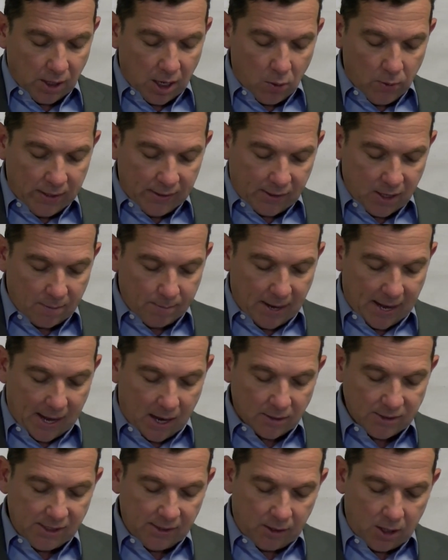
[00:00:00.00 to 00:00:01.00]
Low-Income
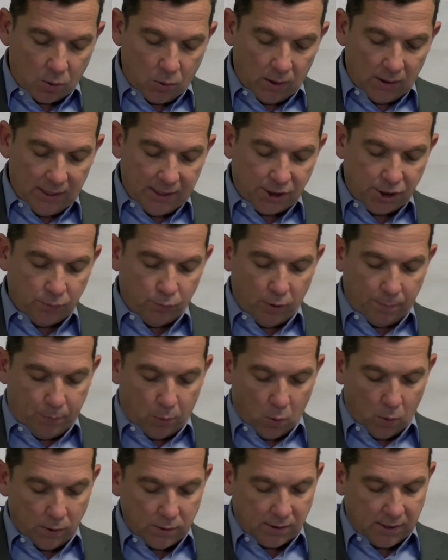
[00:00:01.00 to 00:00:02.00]
Housing Coalition
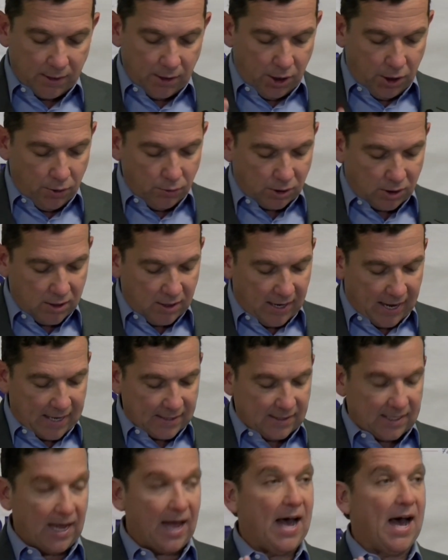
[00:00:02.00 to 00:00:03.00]
reports that Houston
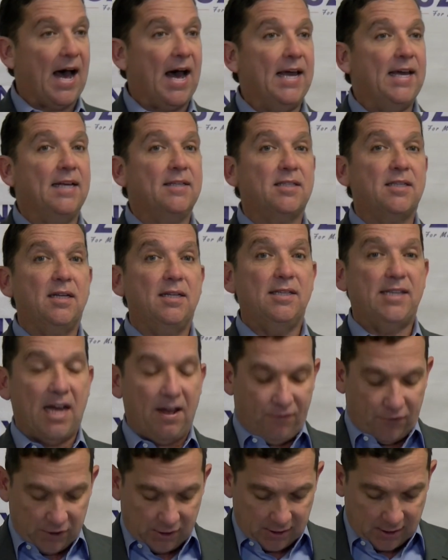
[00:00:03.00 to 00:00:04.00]
has the highest
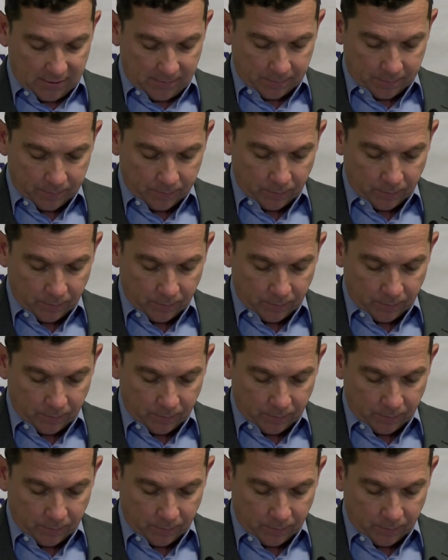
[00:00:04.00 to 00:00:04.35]
deficit